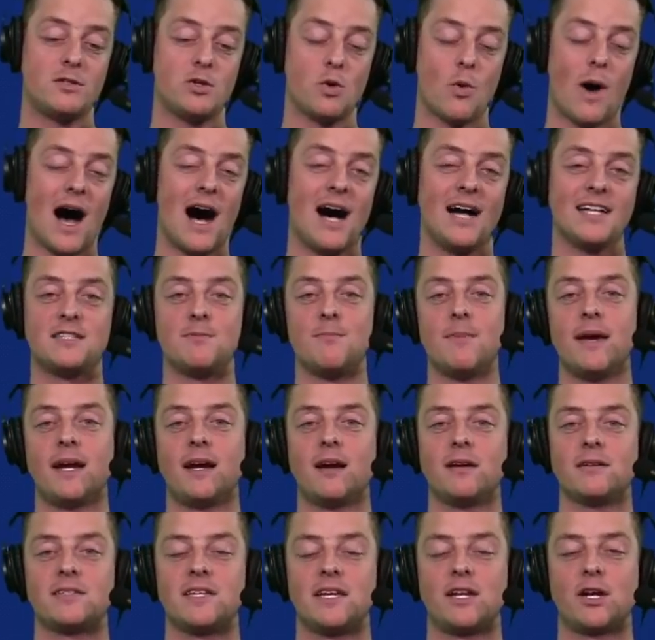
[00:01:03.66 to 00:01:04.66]
to odds
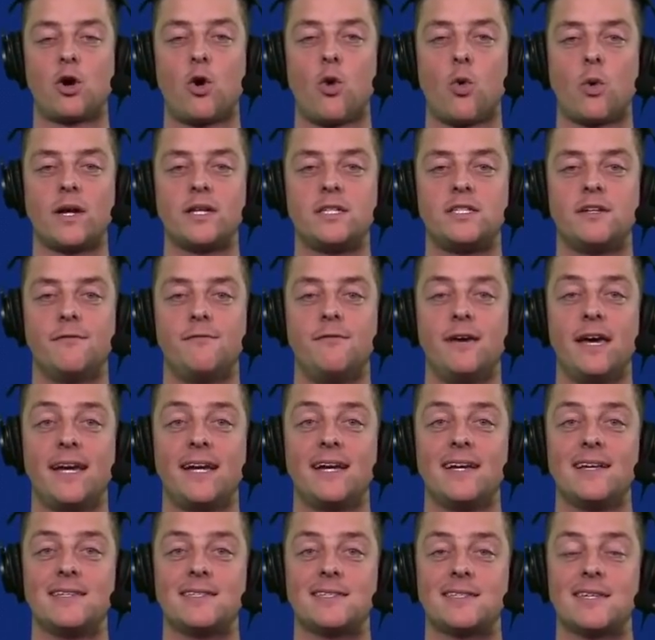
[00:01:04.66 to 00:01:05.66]
makers and according to
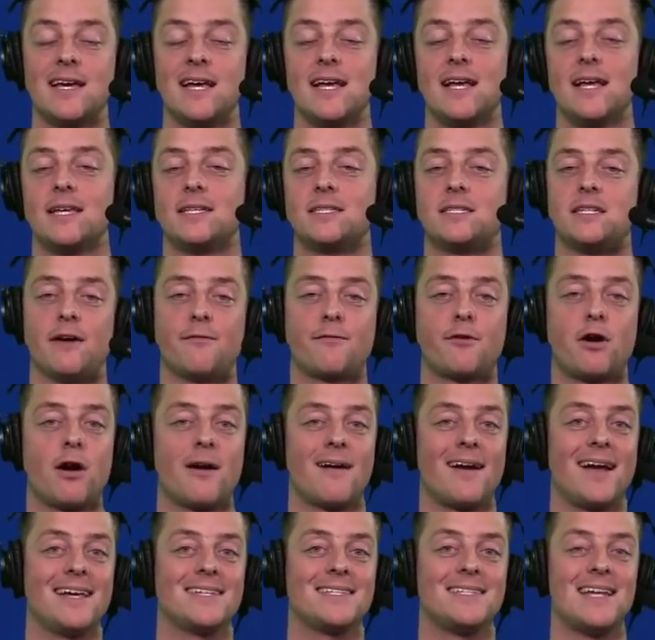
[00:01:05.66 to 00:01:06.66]
Vegas, Steph
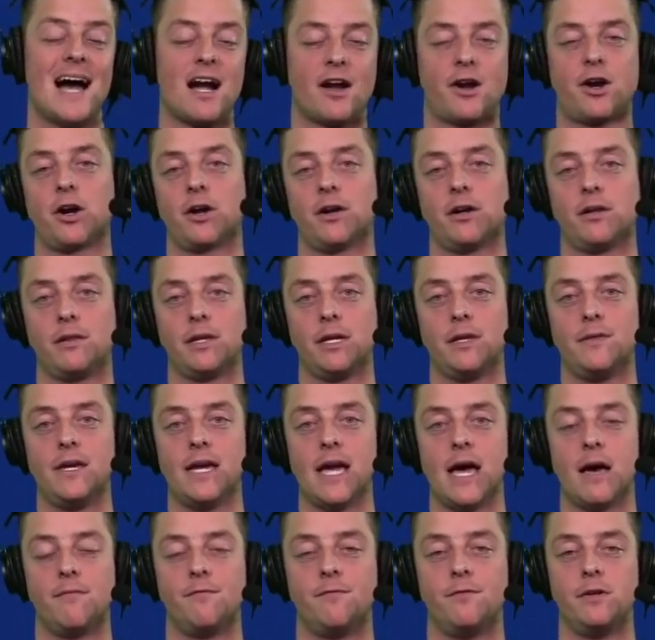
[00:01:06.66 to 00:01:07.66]
Curry is not currently
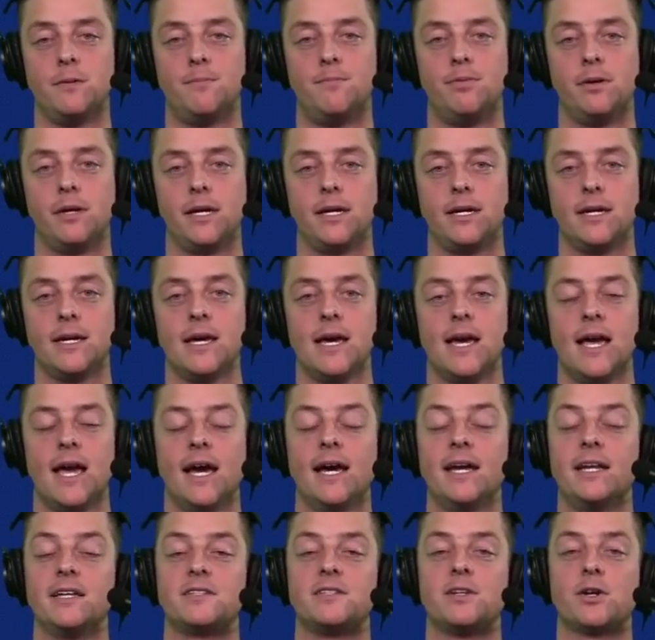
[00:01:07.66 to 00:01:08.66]
the MVP.
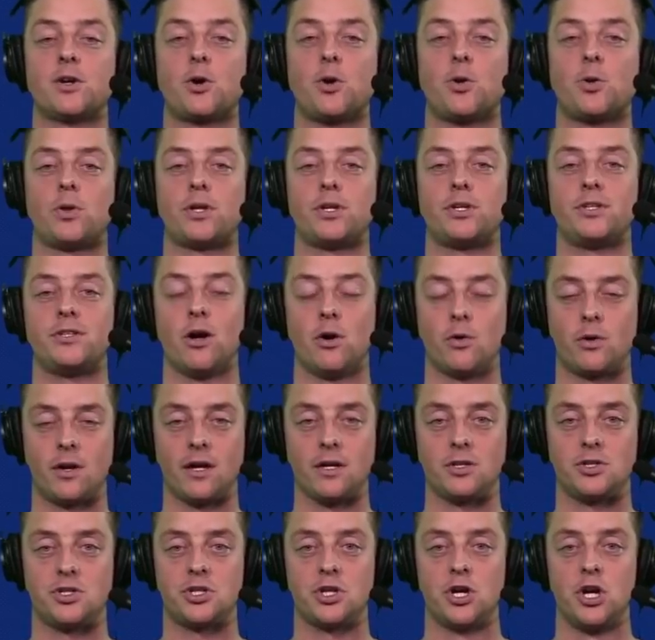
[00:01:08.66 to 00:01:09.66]
It is Nikola
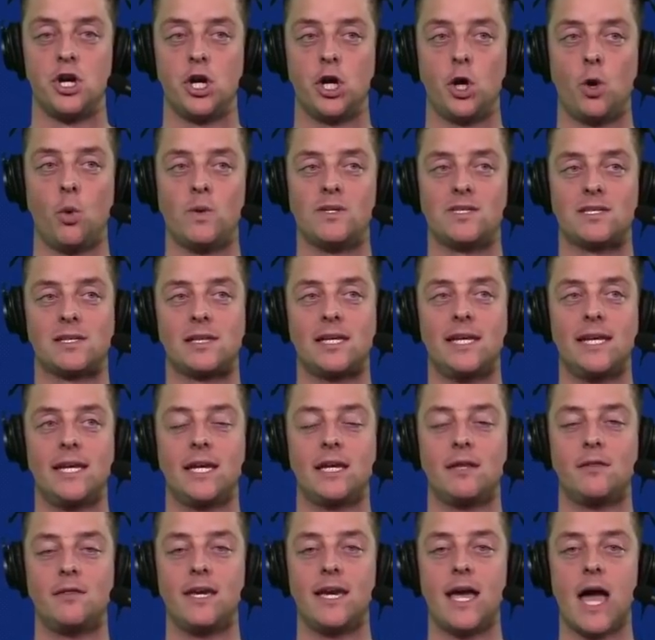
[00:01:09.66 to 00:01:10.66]
Jokic, who is
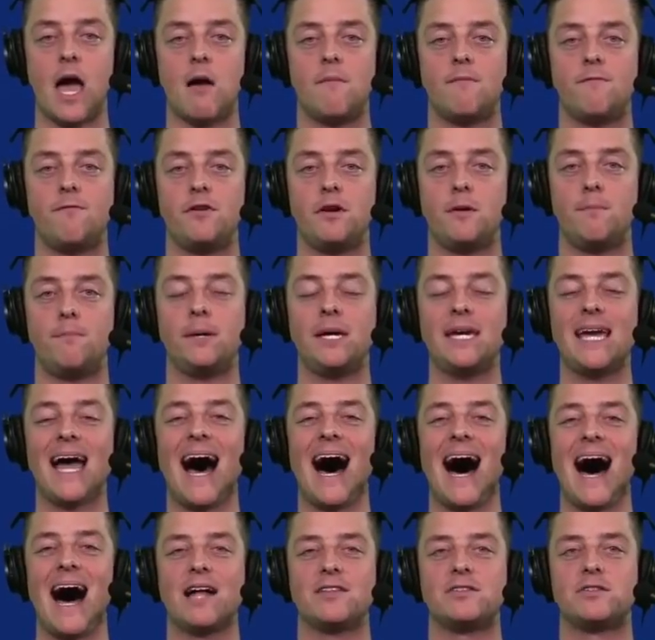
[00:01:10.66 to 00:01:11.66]
leading the MVP
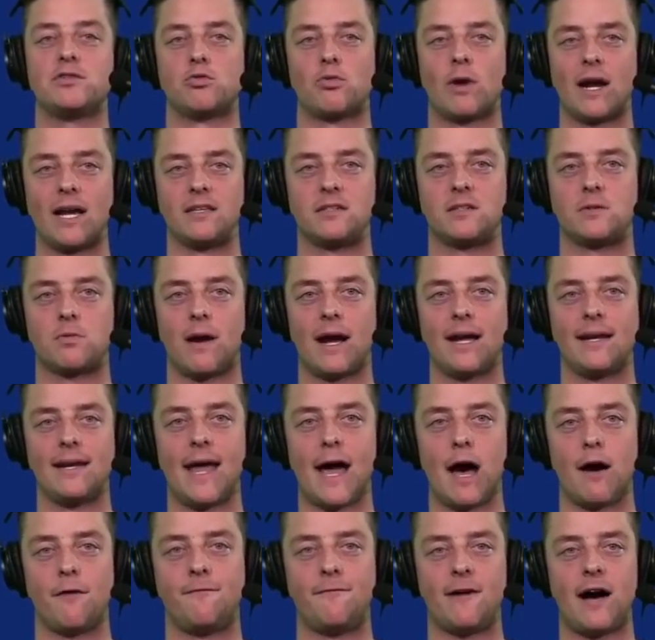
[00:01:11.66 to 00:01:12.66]
odds race right
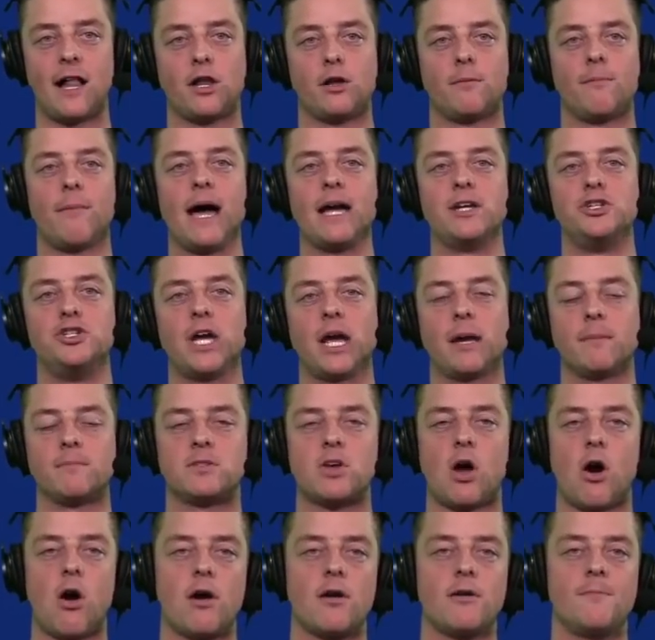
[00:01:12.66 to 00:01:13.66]
now, followed by James
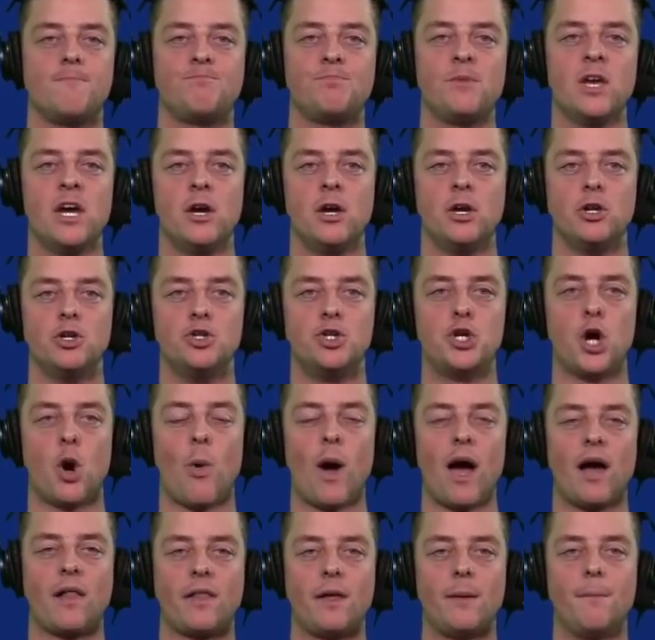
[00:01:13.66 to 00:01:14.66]
Harden,
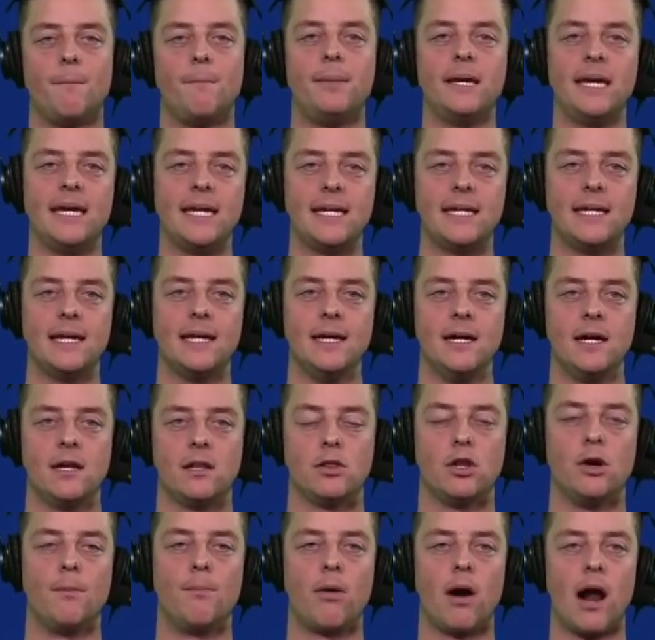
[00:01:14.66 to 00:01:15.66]
Joel Embiid,
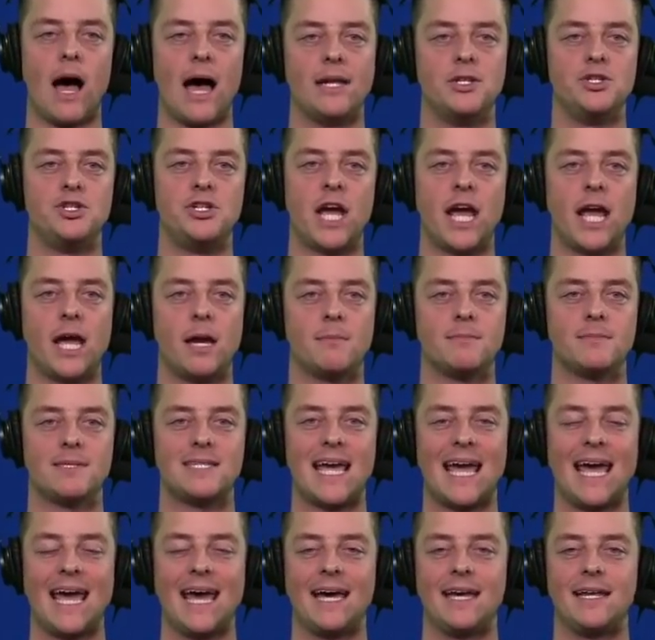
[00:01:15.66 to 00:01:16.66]
LeBron James,
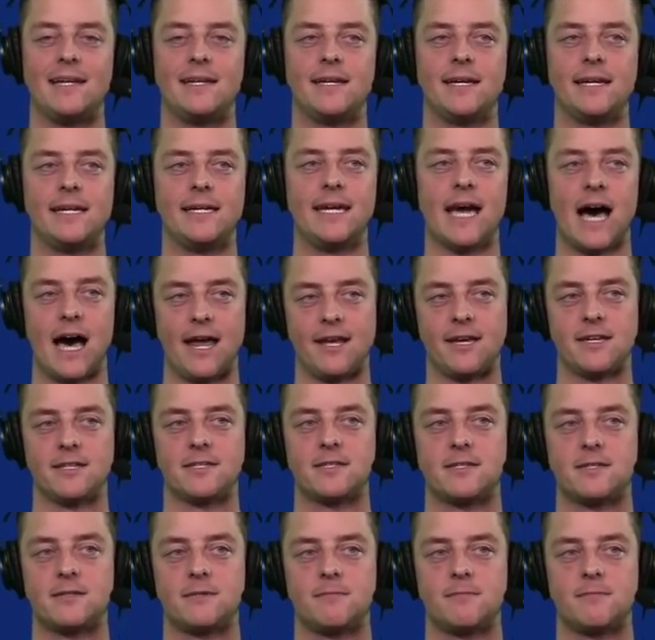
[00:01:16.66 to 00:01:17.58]
and Giannis.